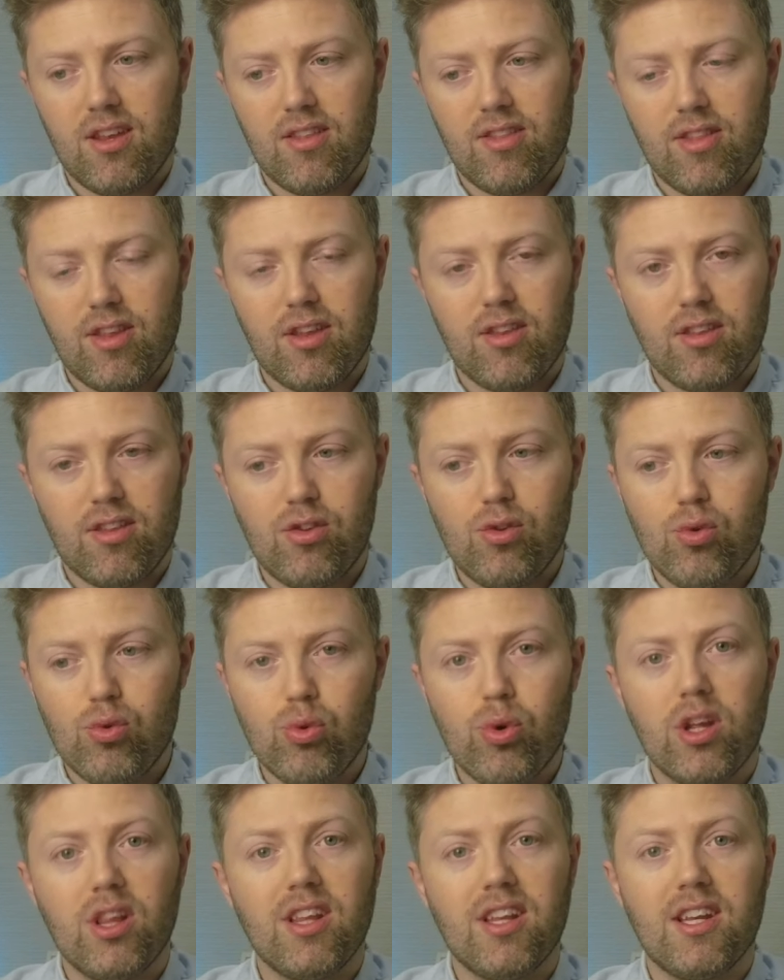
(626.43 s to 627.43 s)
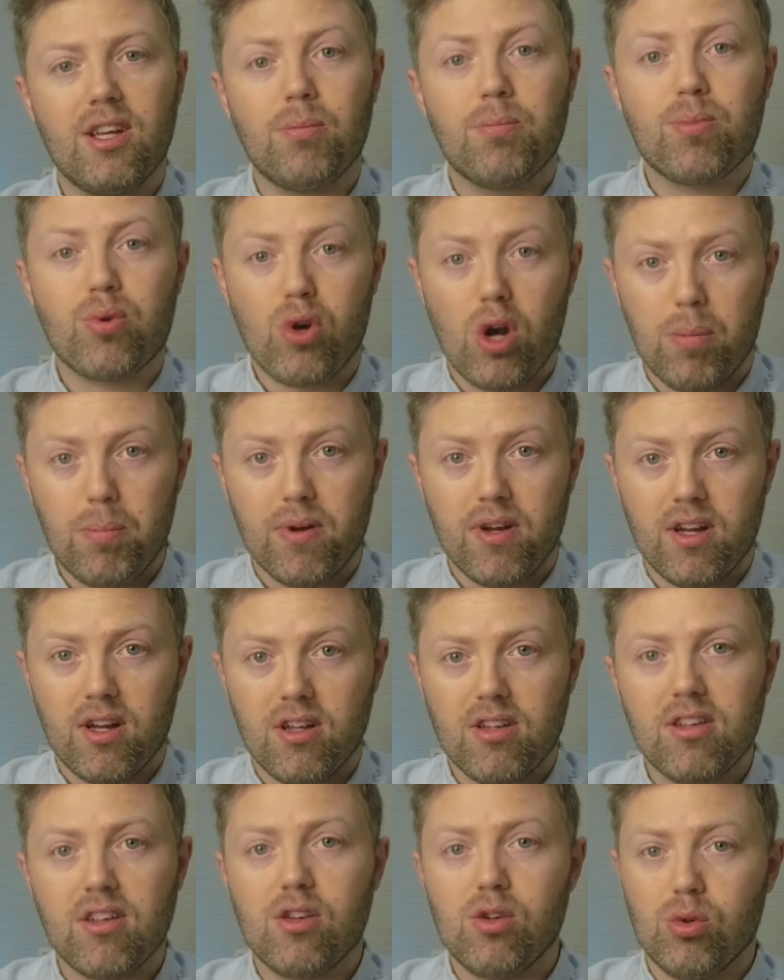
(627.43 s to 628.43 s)
you really need proper
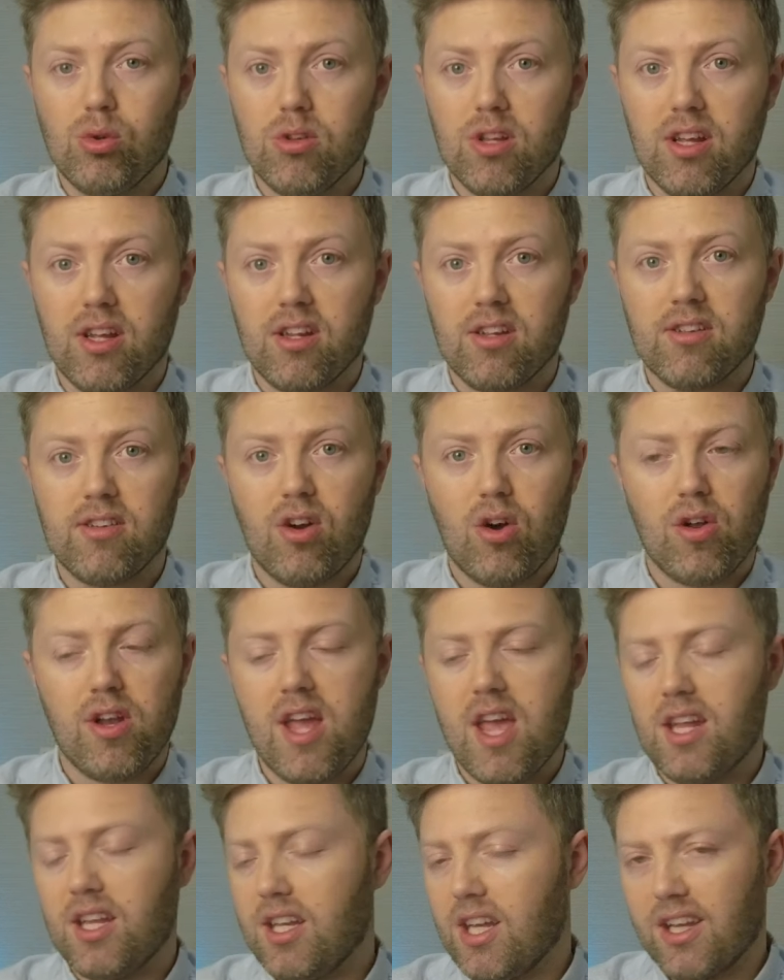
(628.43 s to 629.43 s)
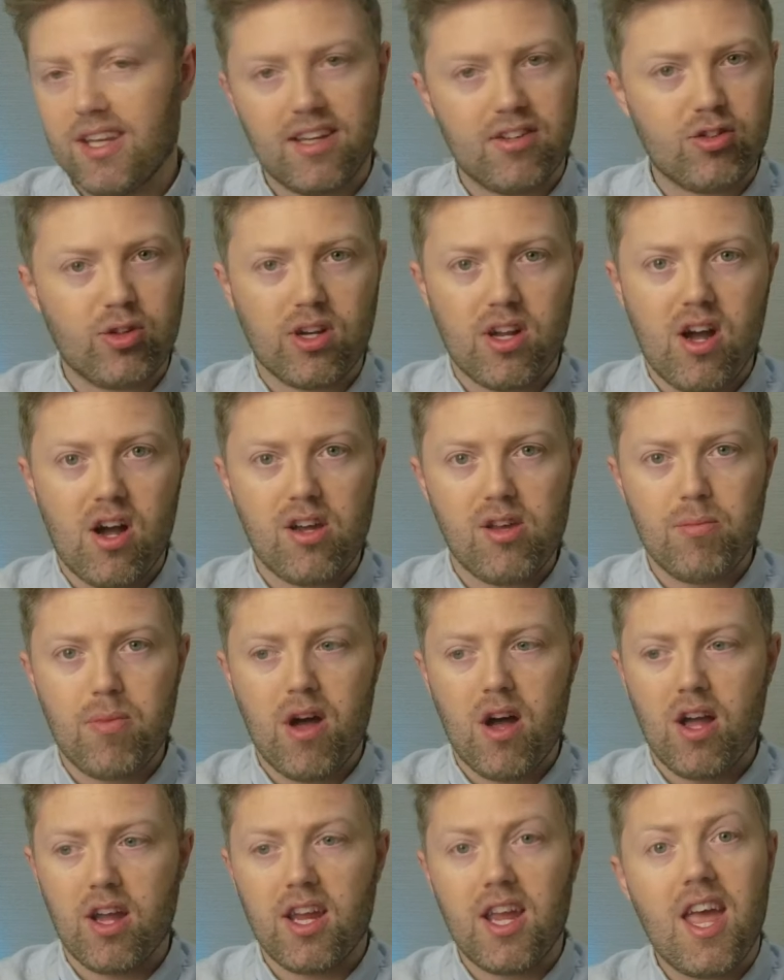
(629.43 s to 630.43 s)
cooling on any electric car you
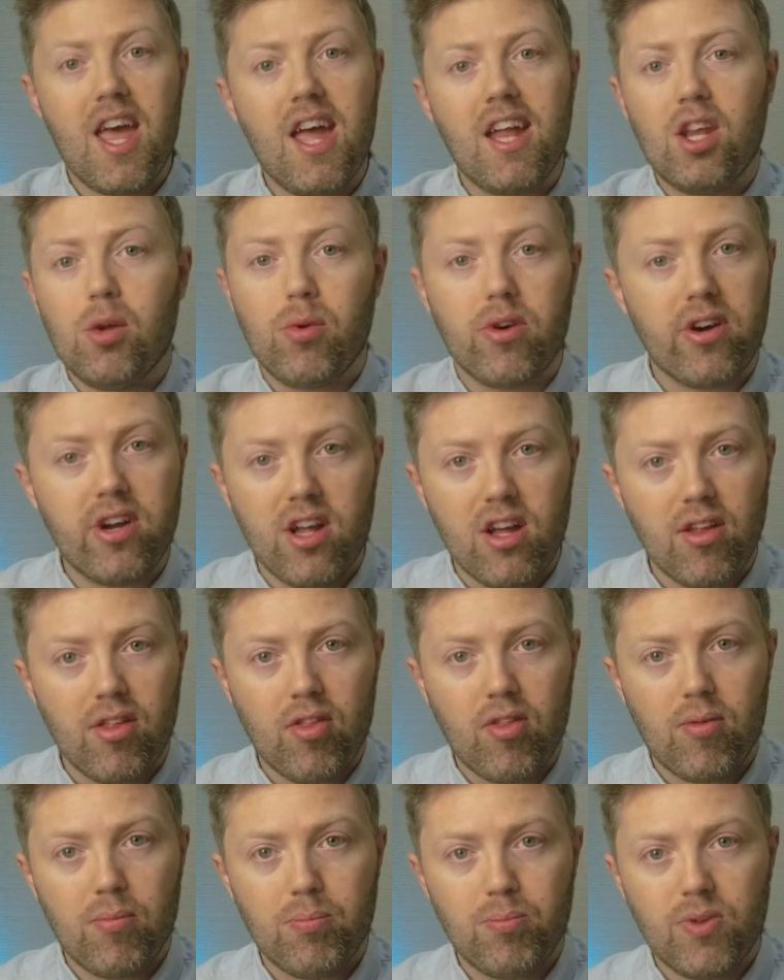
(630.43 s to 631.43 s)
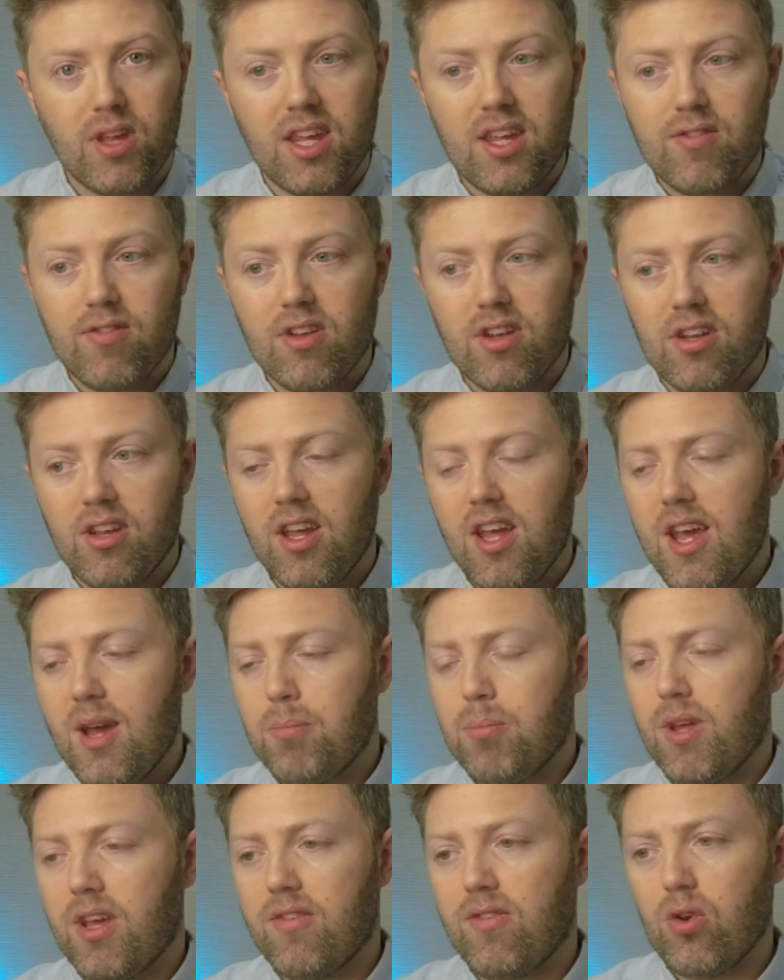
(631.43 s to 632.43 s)
buy anywhere on Earth. Even
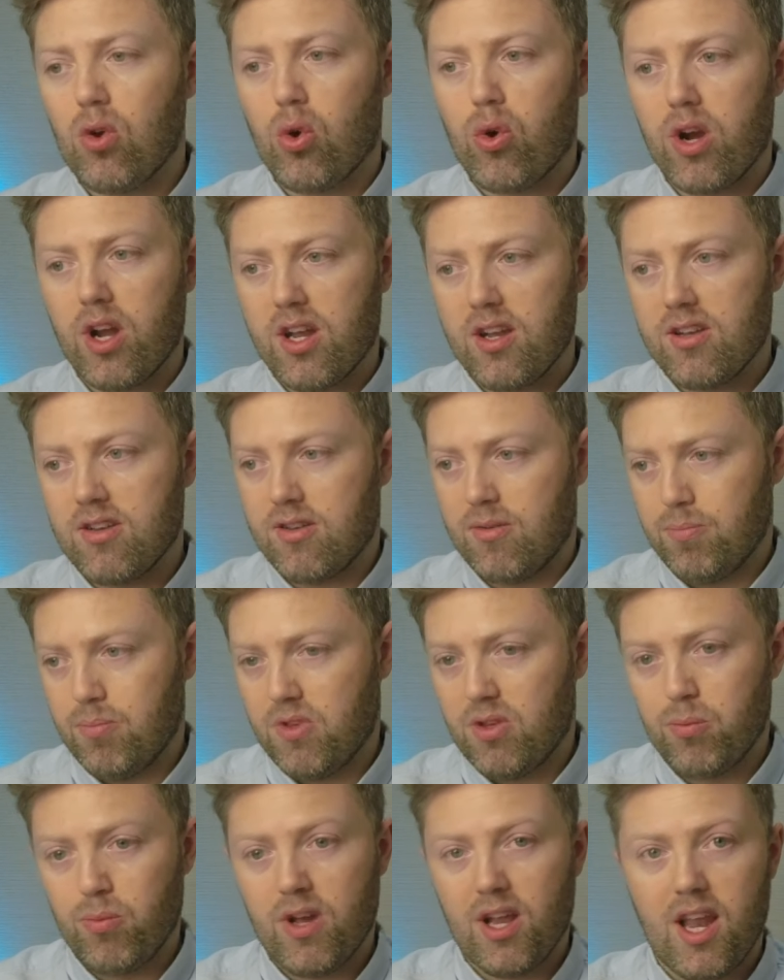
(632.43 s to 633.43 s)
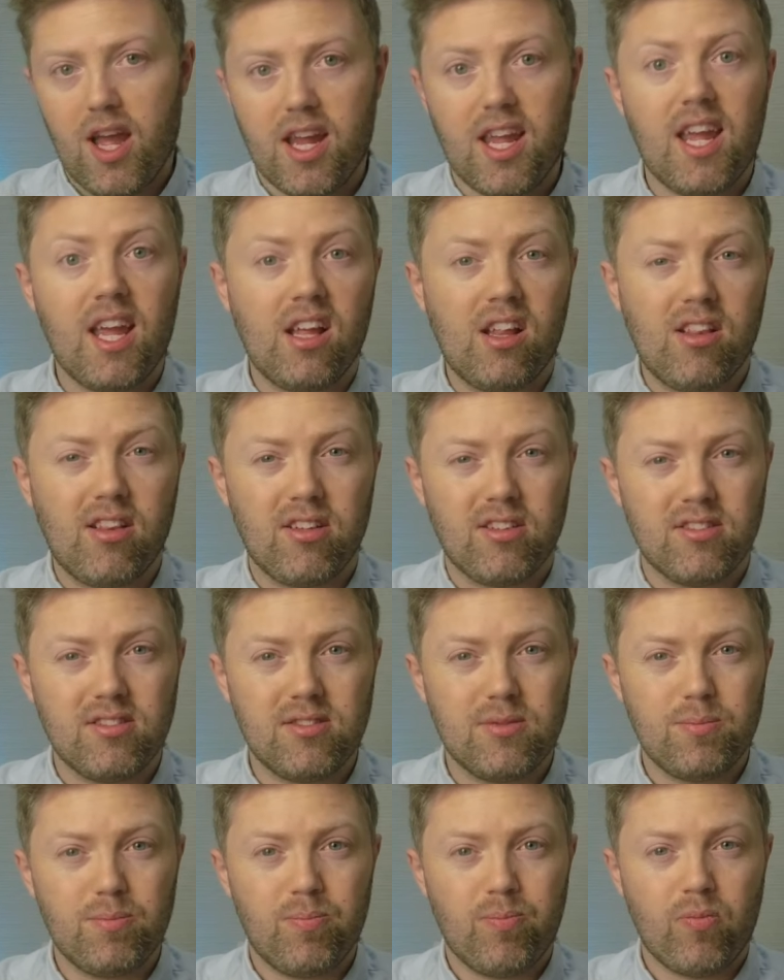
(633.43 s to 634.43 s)
if you're in somewhere like England
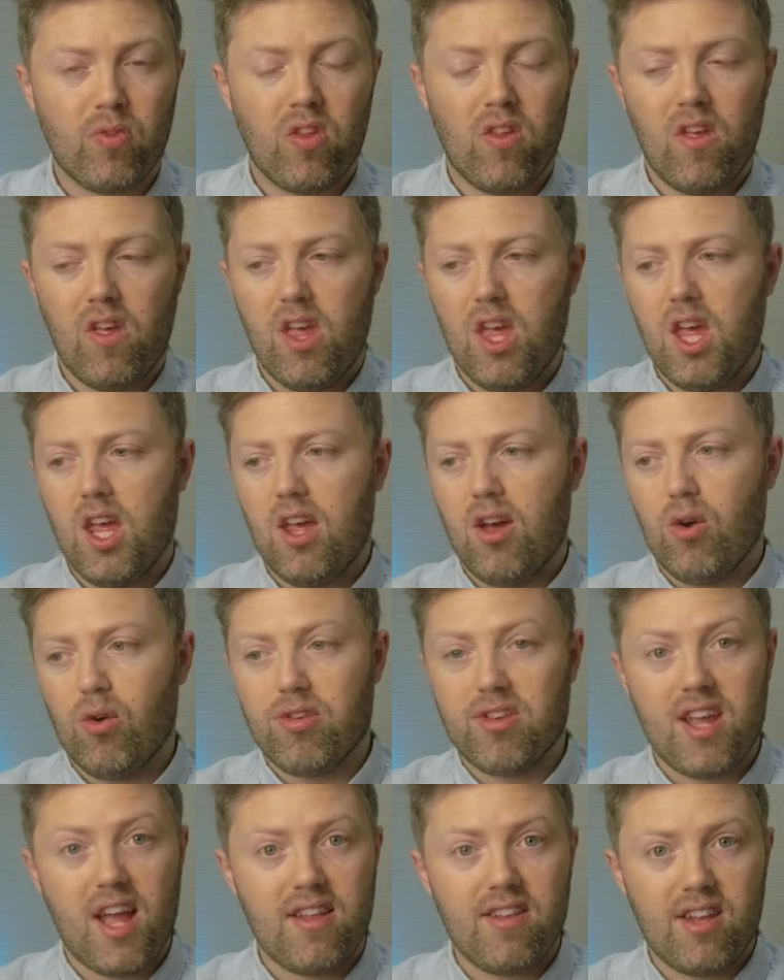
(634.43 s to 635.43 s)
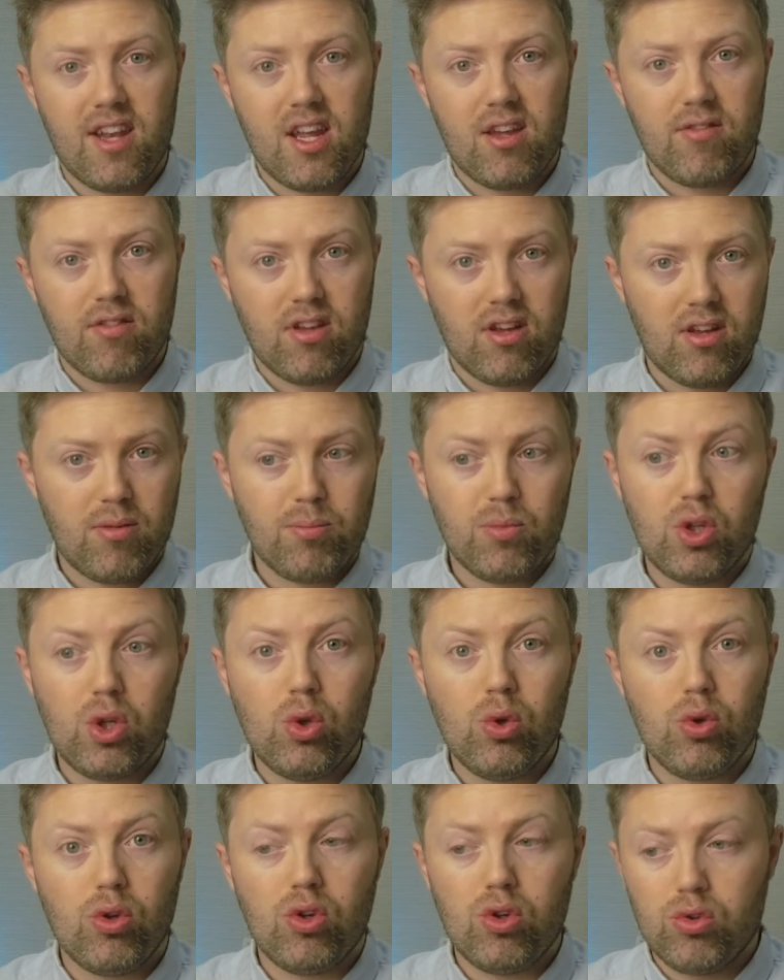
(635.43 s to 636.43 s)
or Scandinavia,
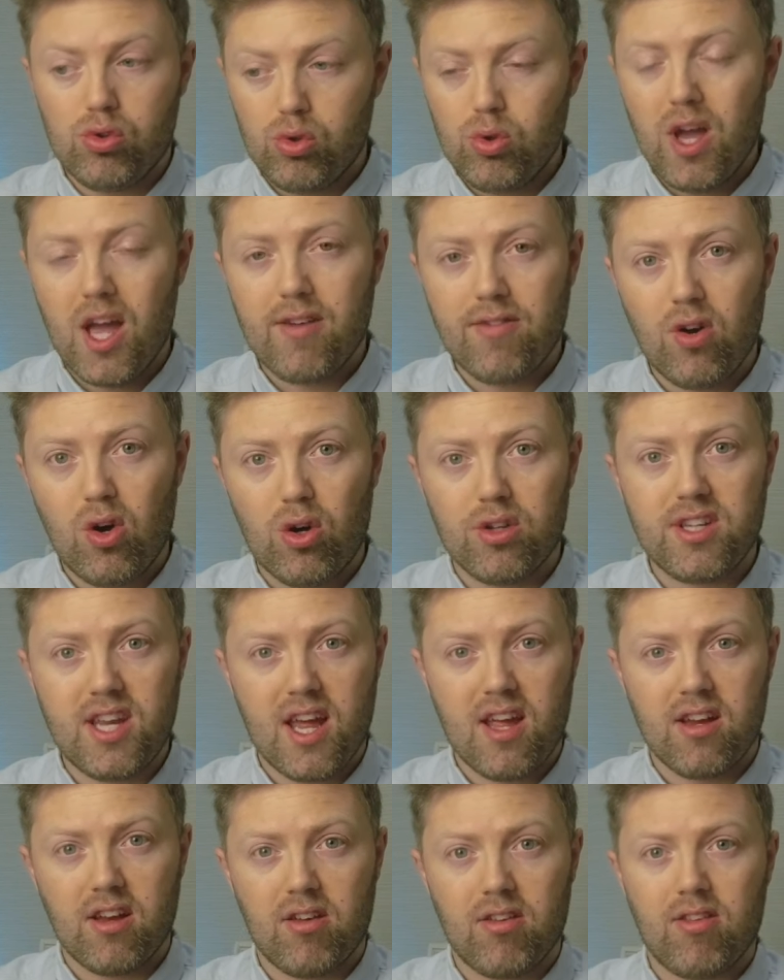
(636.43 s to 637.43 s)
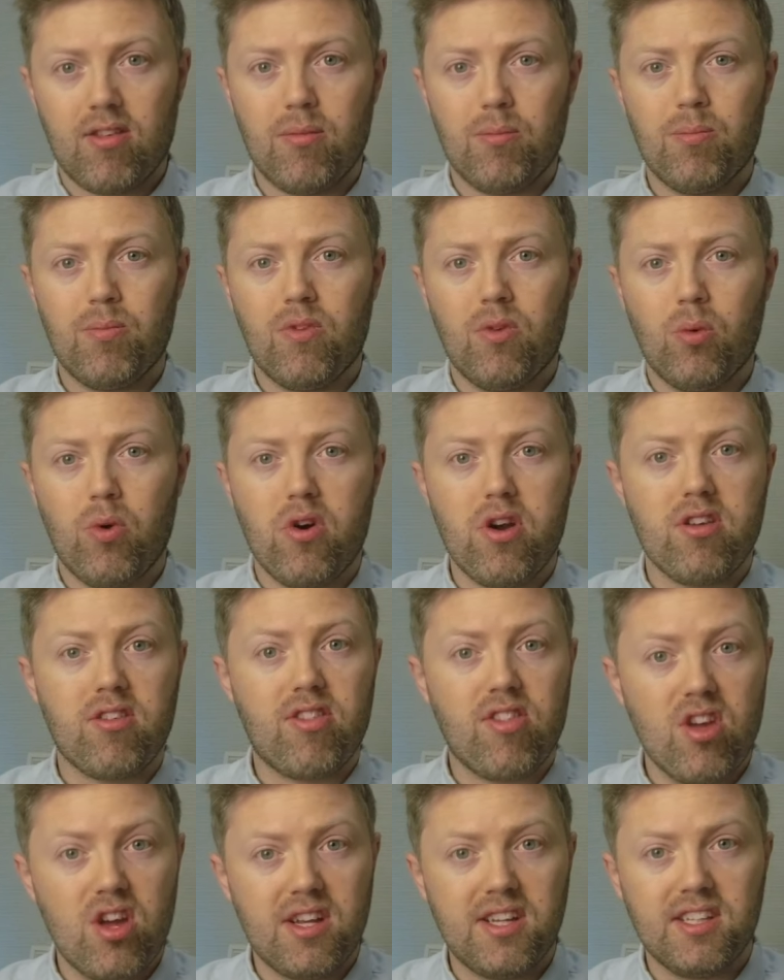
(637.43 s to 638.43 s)
you do have hot days where it's
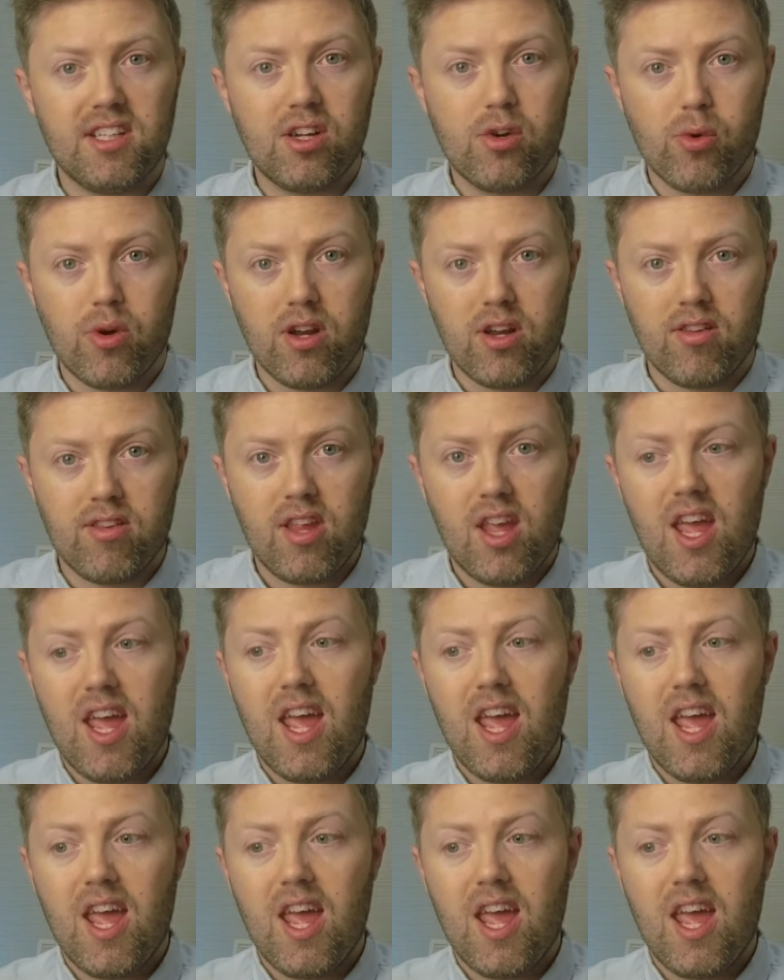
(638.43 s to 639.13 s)
30 degrees,